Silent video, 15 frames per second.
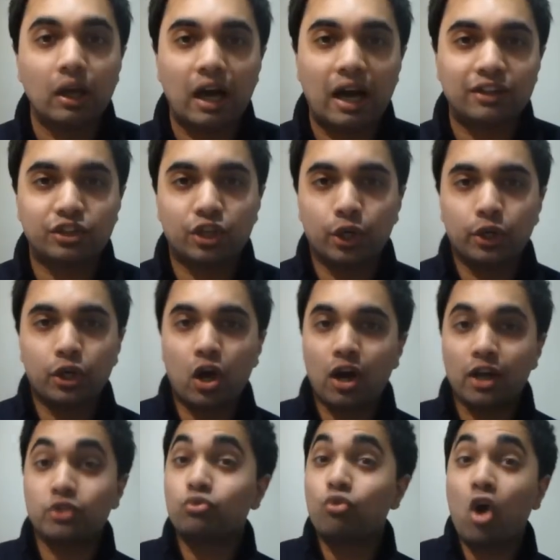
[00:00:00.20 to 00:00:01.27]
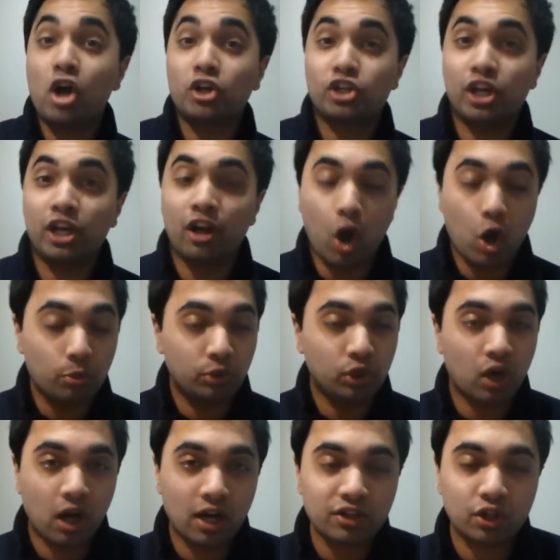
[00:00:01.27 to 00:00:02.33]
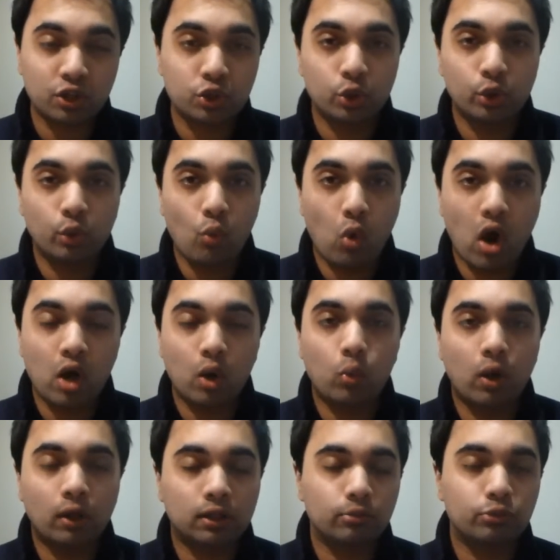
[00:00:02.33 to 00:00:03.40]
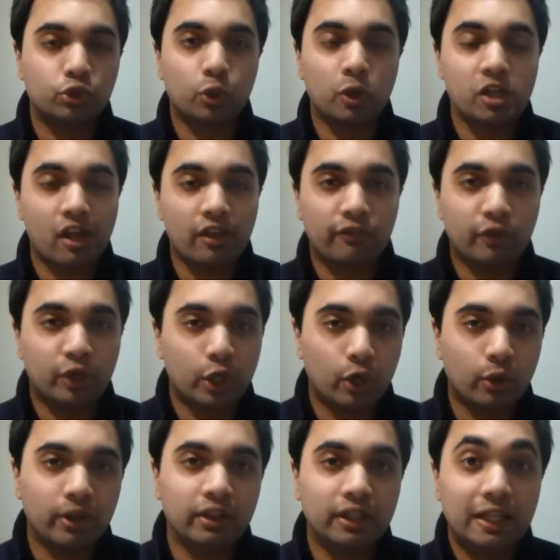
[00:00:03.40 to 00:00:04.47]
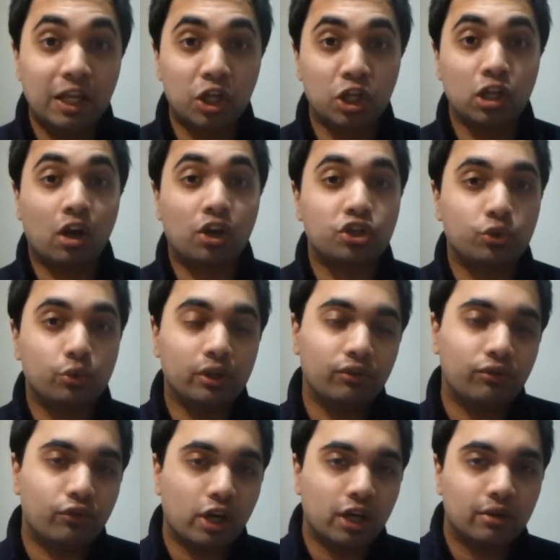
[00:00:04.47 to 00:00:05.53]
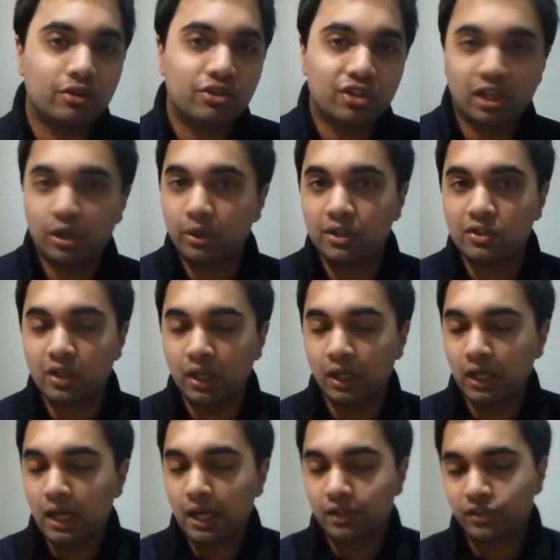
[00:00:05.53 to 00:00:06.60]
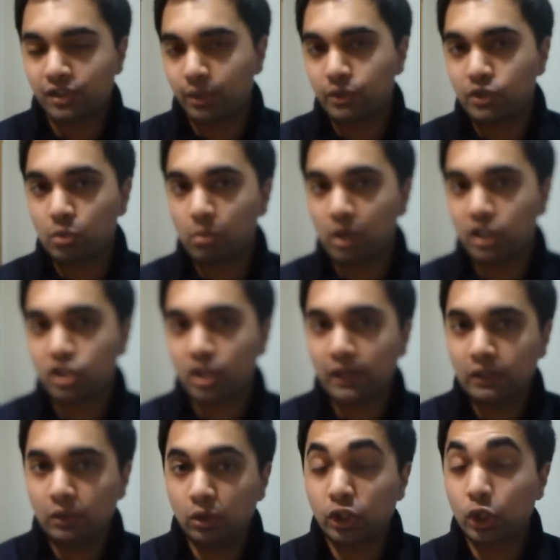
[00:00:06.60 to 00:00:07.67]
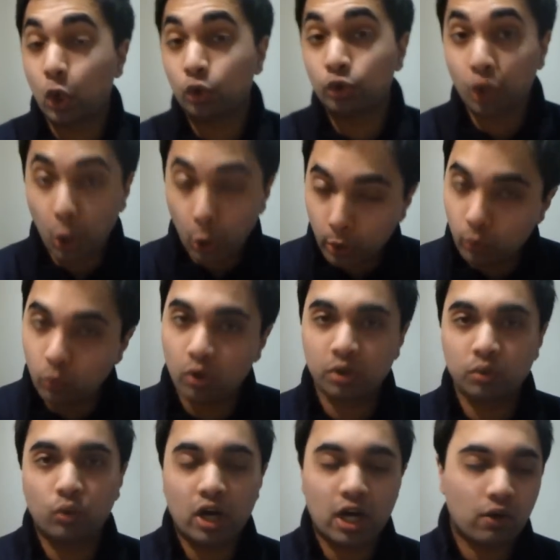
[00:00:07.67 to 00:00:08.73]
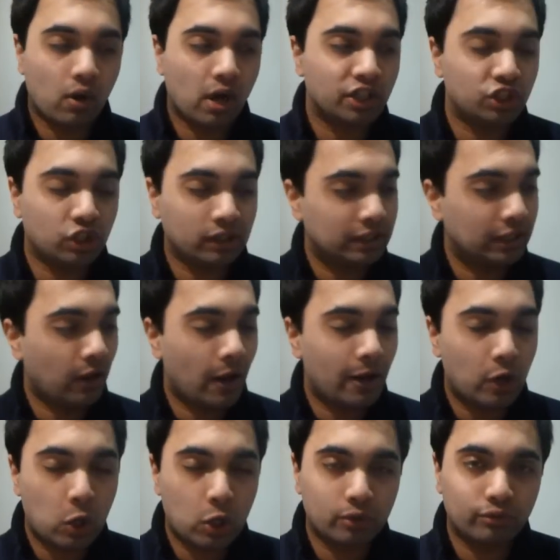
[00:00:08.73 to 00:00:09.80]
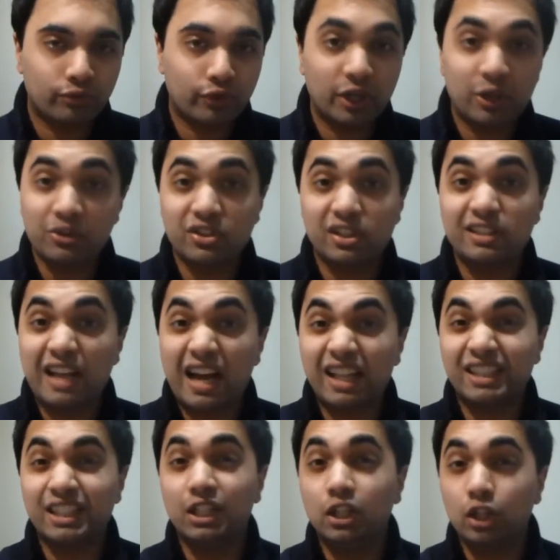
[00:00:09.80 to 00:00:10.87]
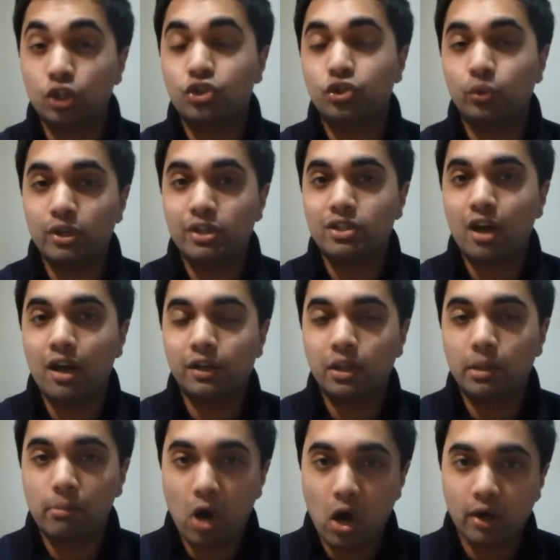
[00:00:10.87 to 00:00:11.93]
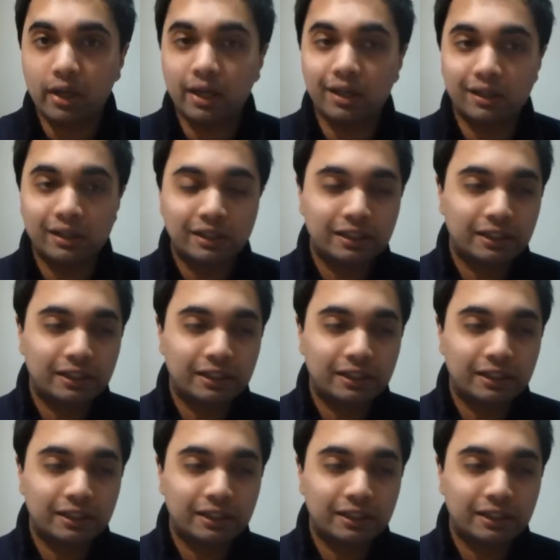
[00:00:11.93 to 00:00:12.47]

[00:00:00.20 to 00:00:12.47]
How's it going, guys? Raj here. I hope you guys are doing well. Welcome to another video in the luxury fragrance series, a series on my channel, an ongoing one where I shine the light on fragrances at the luxury side of the market.